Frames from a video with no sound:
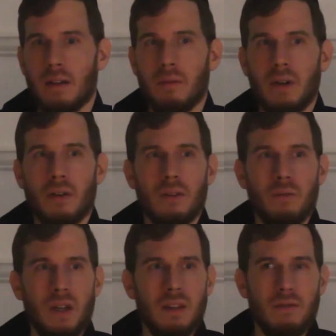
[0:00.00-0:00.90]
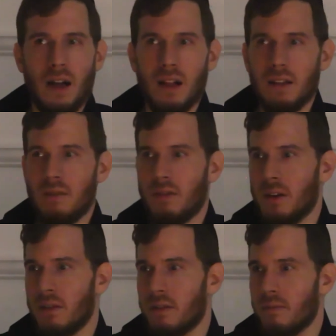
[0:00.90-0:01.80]
Because we defiled it
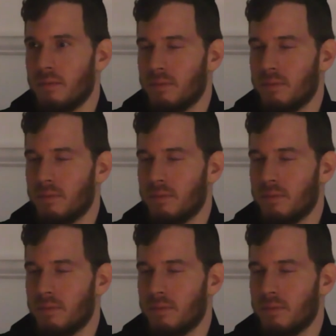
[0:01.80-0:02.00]
first.